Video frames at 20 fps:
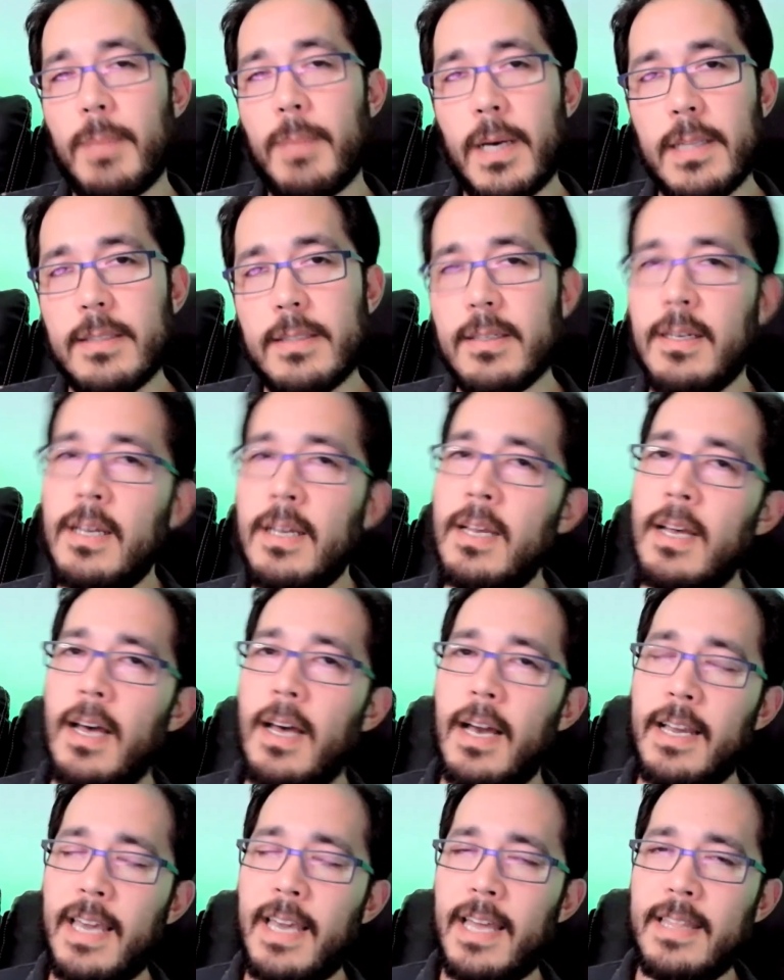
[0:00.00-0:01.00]
But
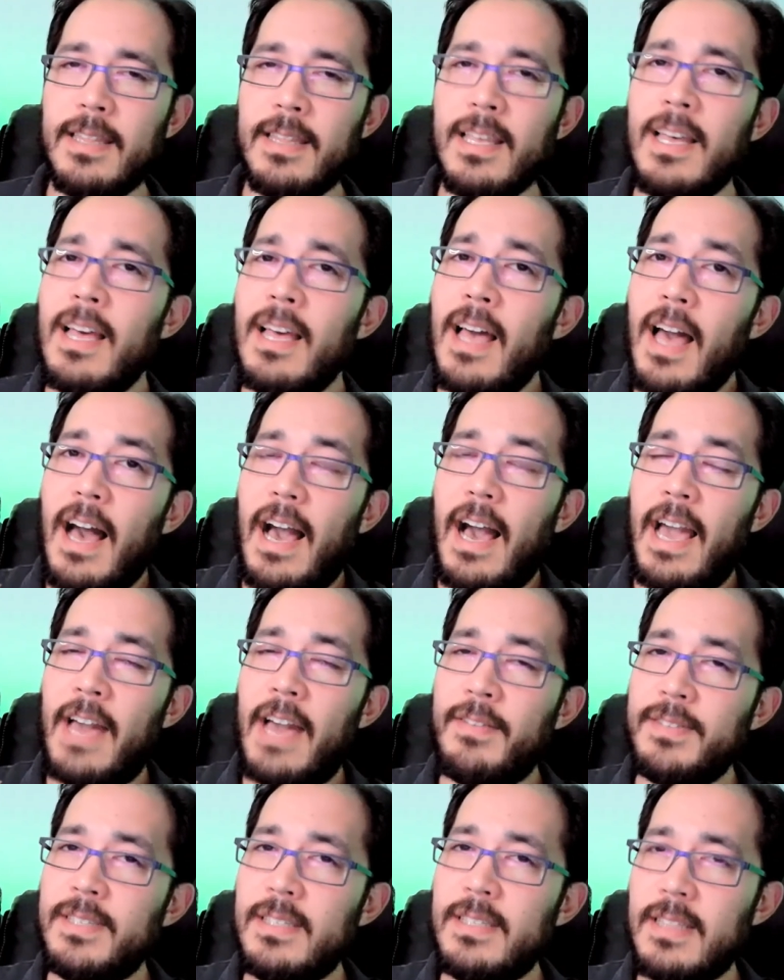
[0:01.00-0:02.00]
again, I
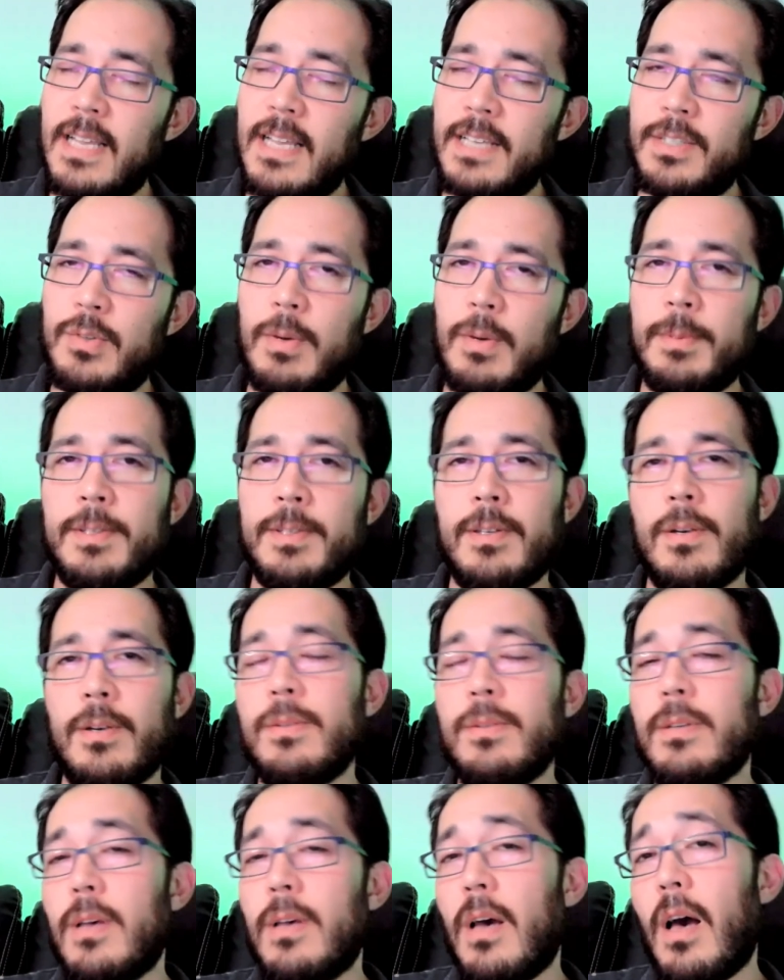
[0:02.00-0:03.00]
haven't seen the last two
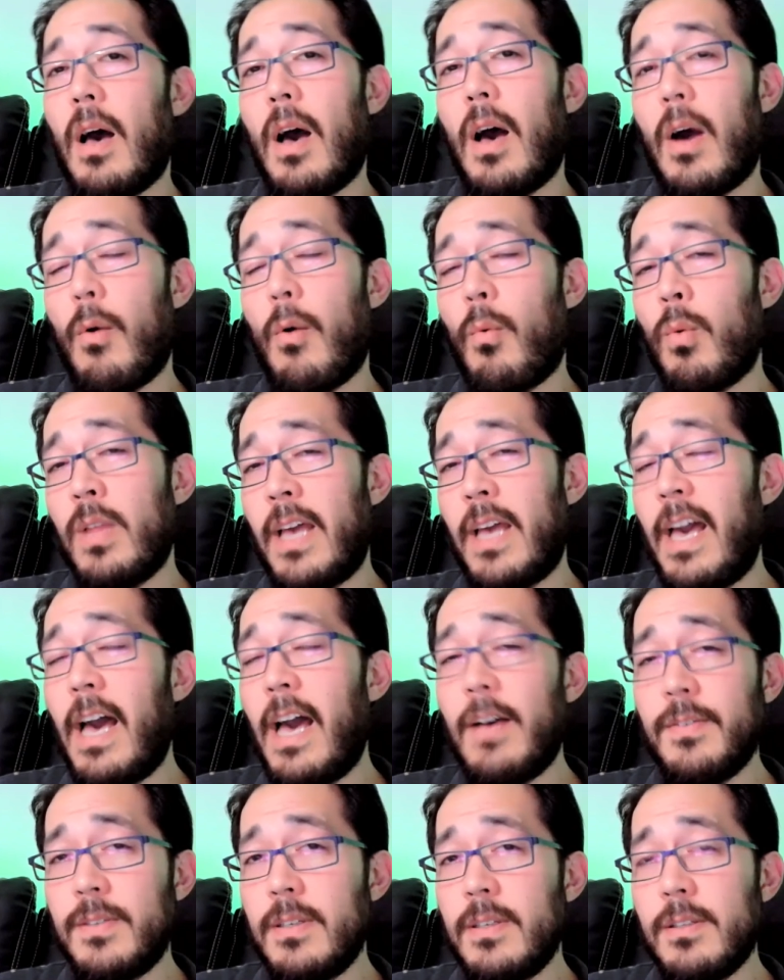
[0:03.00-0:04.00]
episodes what I
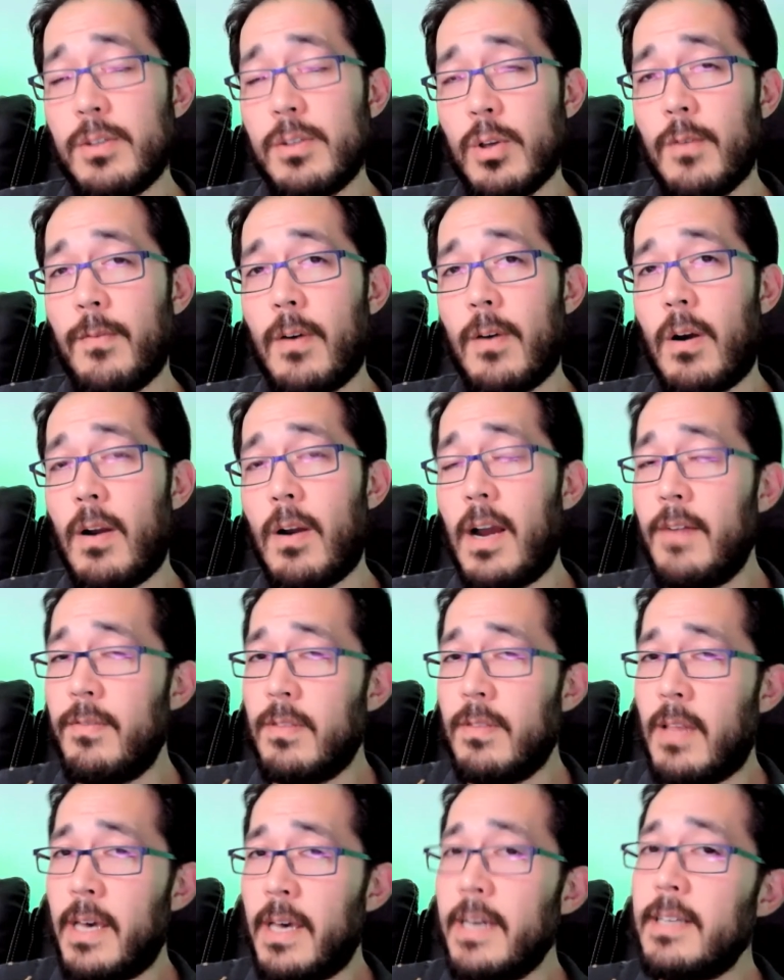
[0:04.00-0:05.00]
have seen so far, I've
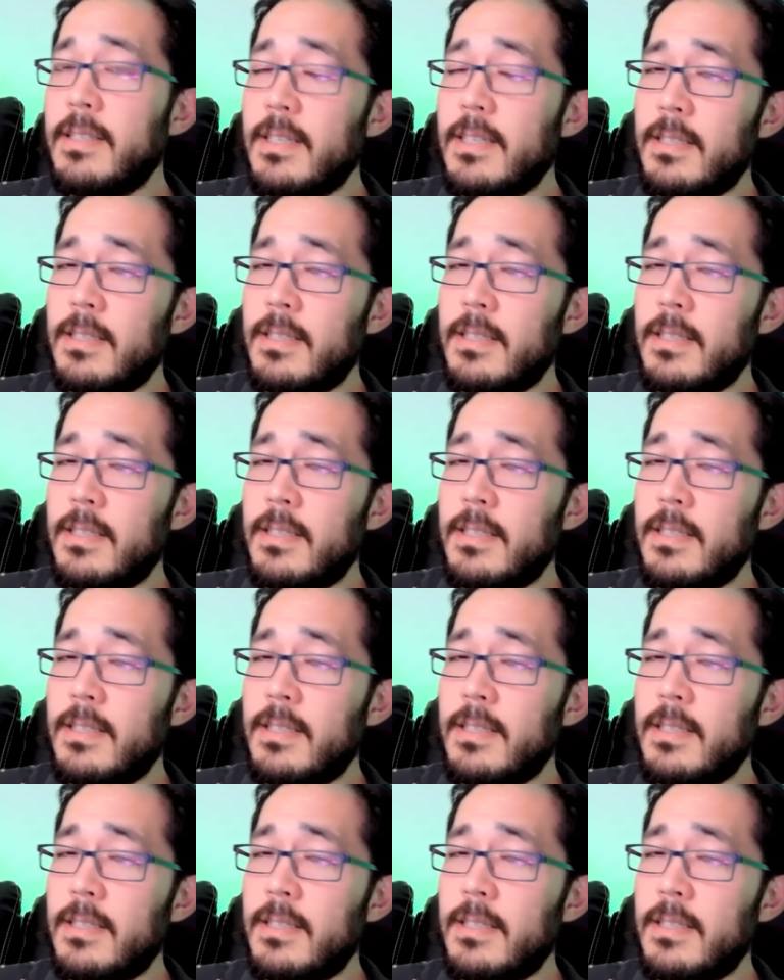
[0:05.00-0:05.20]
liked.